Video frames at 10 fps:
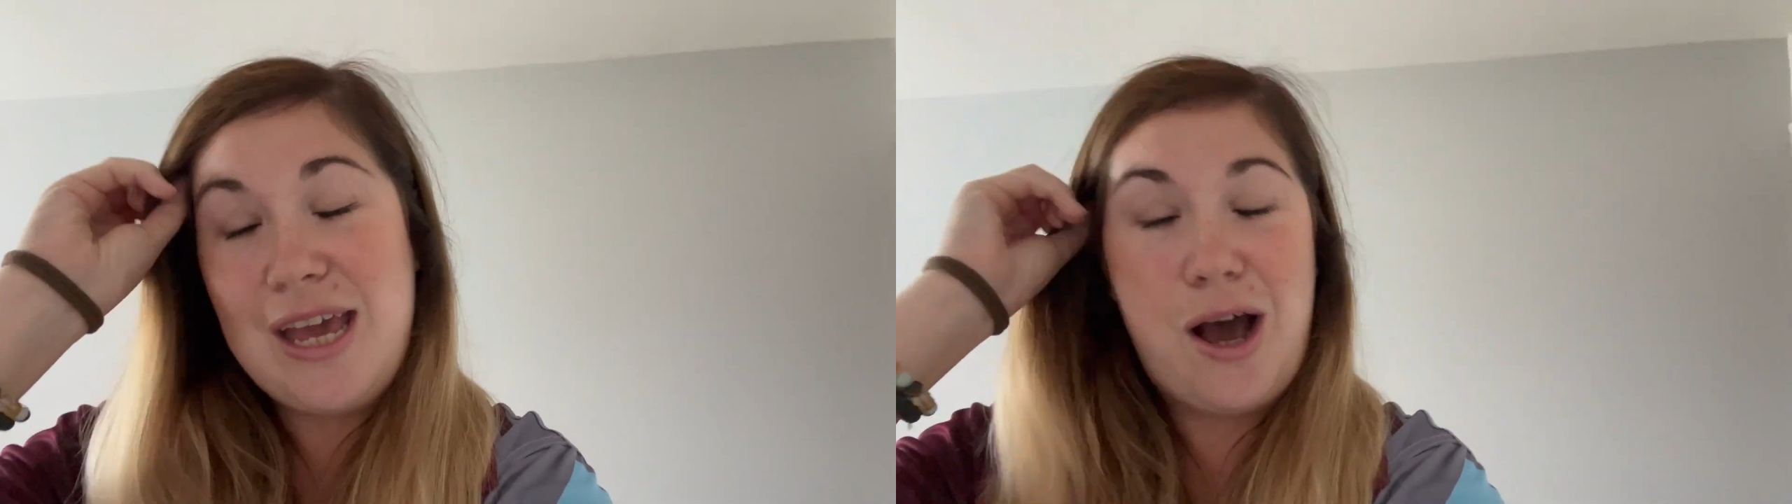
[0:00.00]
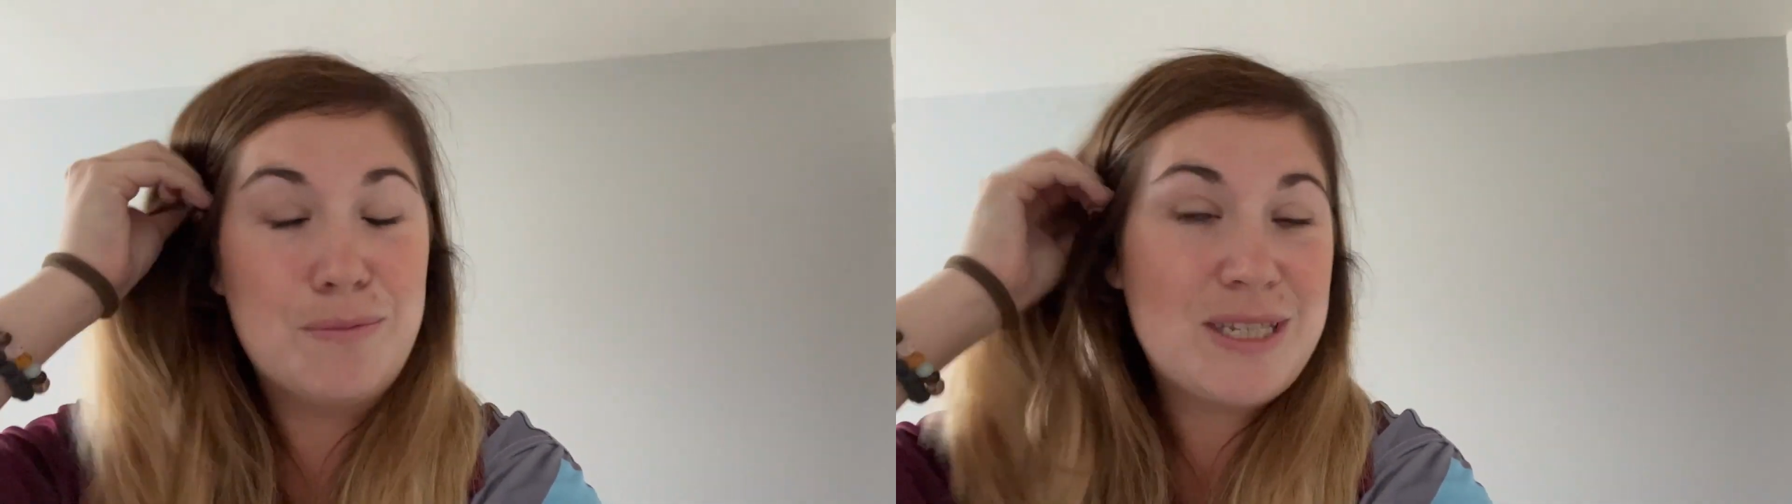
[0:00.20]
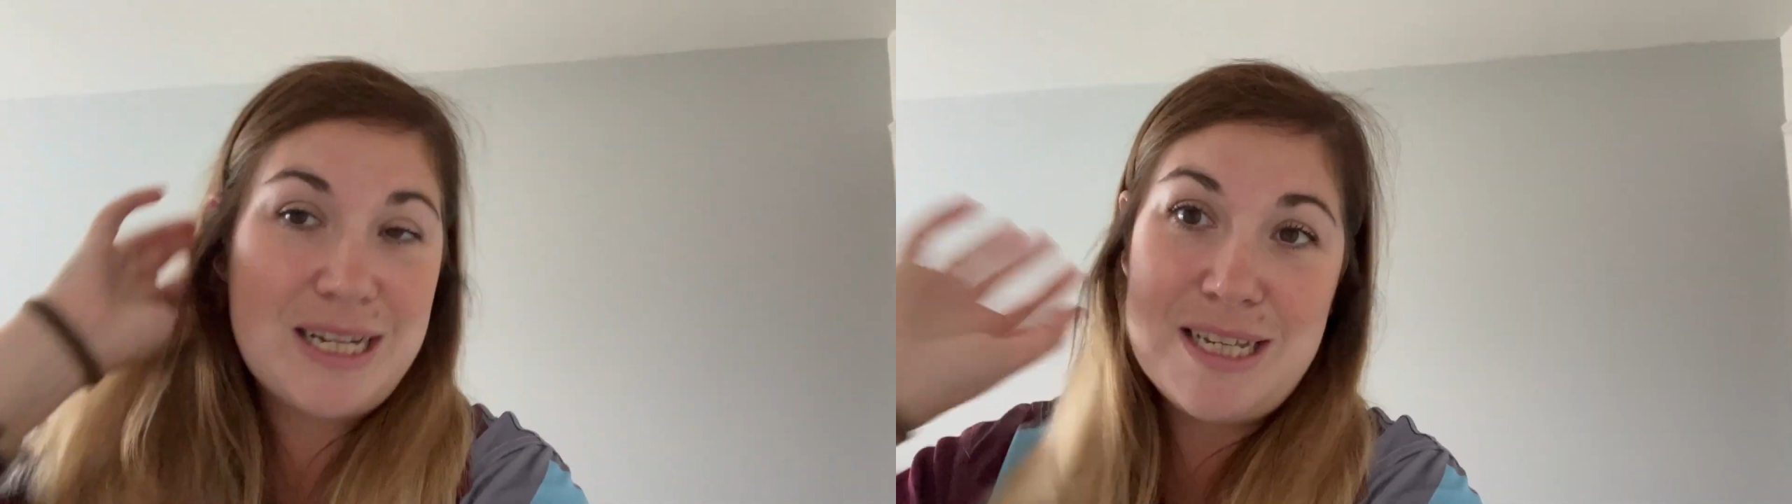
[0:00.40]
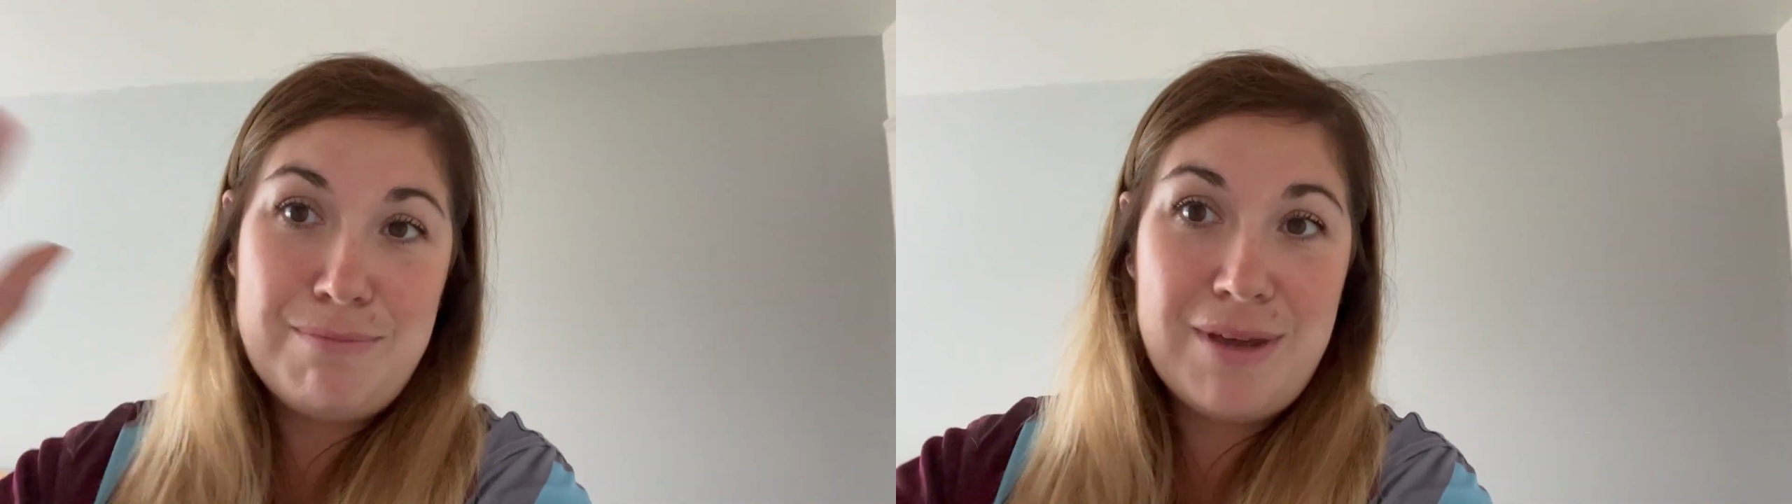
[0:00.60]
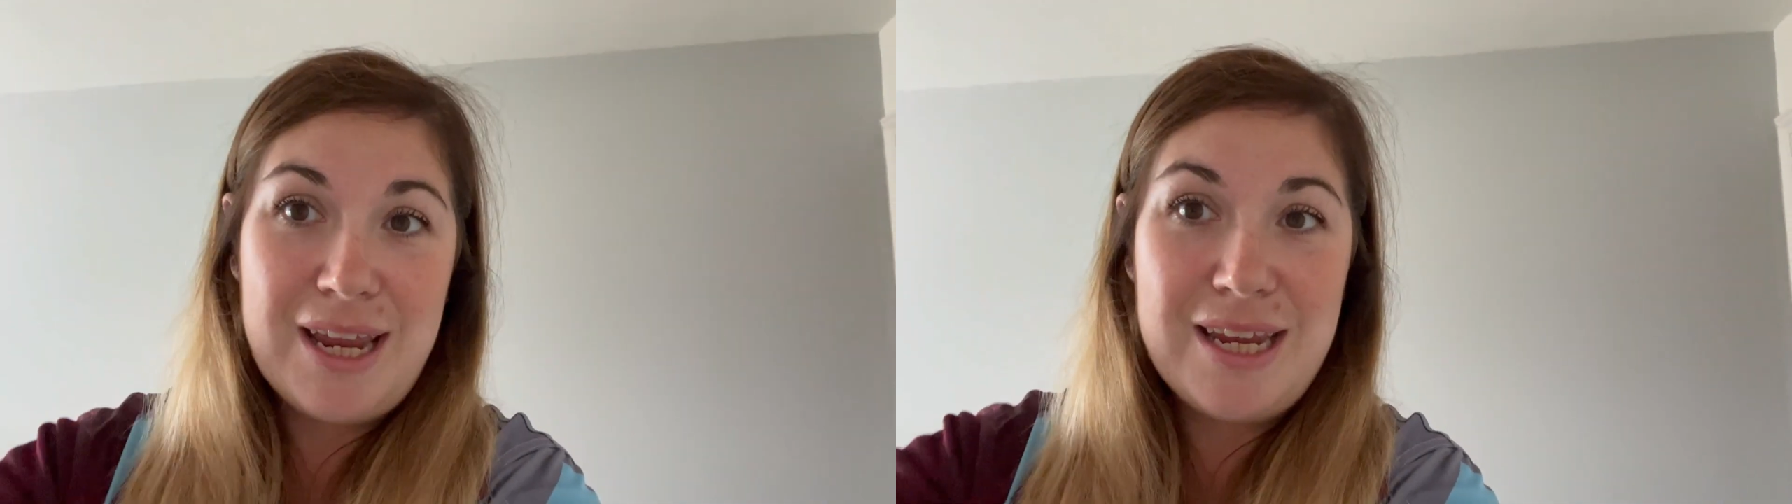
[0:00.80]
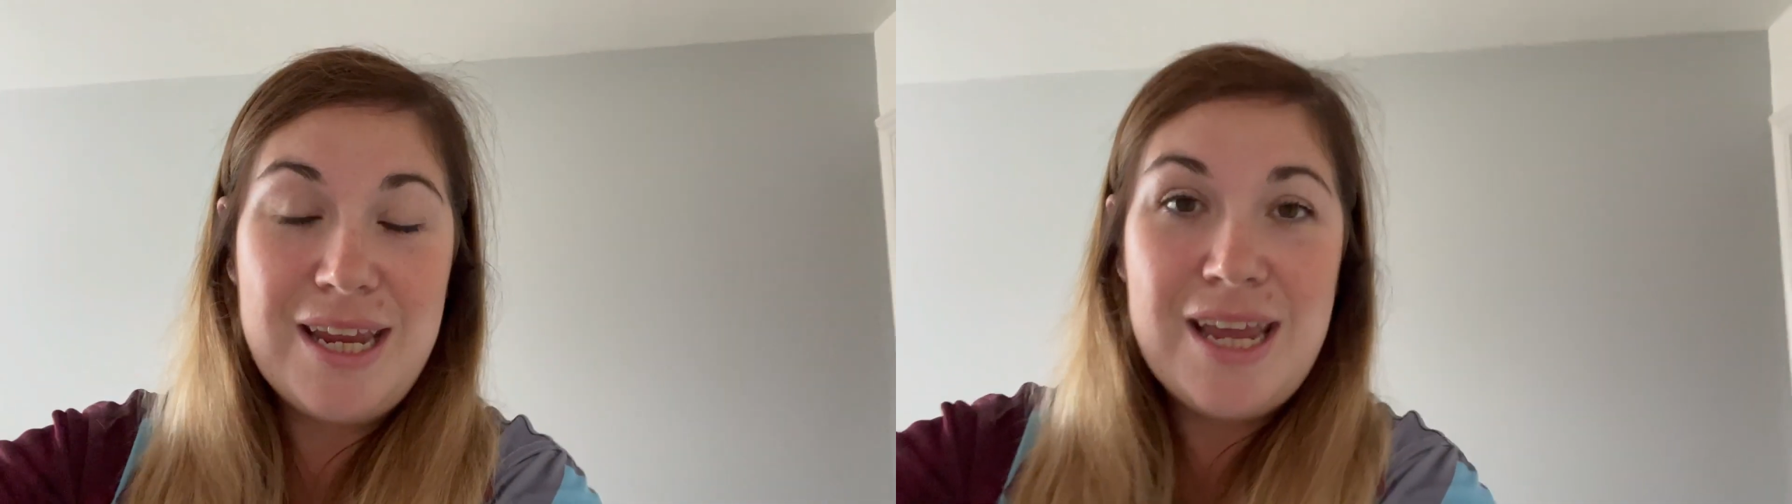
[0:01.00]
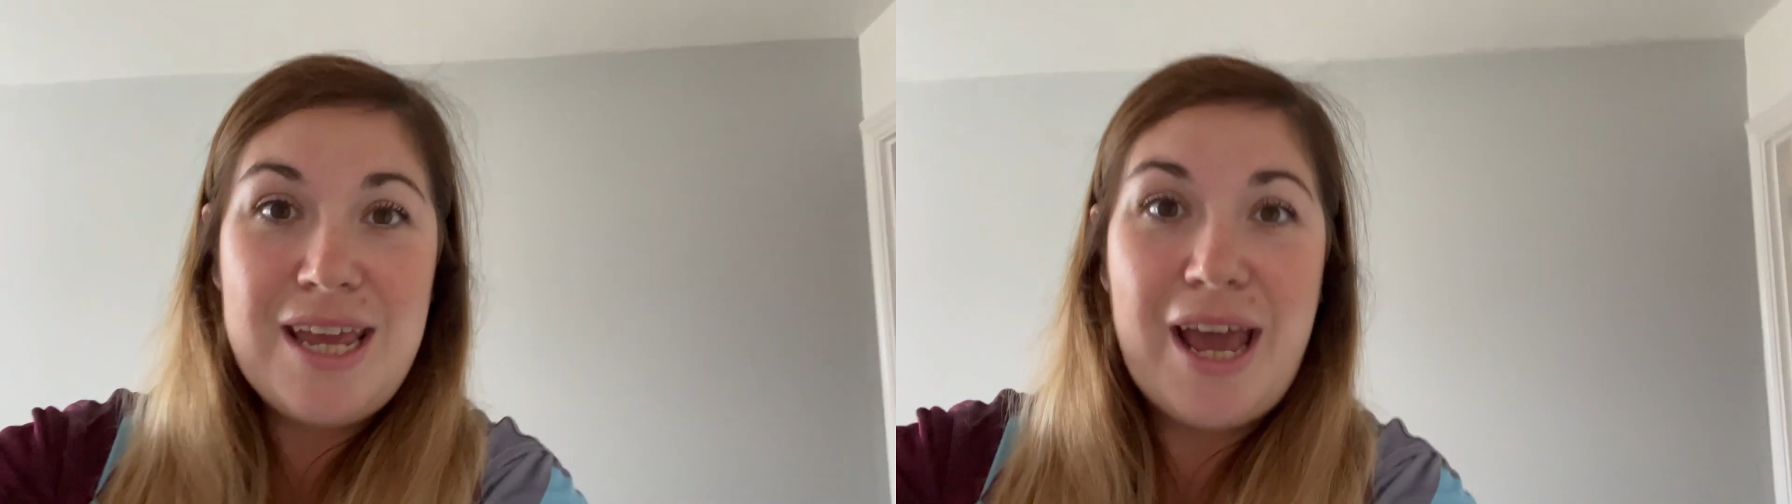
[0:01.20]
upsetting me.